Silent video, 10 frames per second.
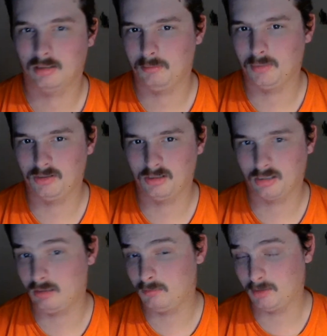Just
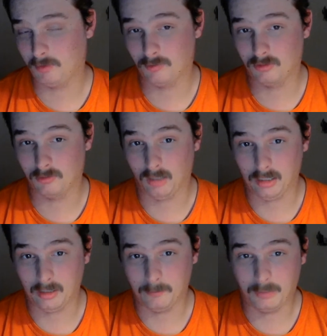kind of makes me wonder
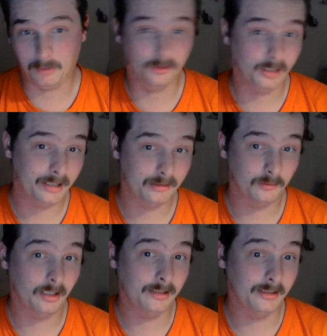why people act the
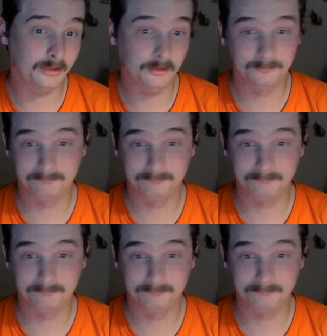way they do.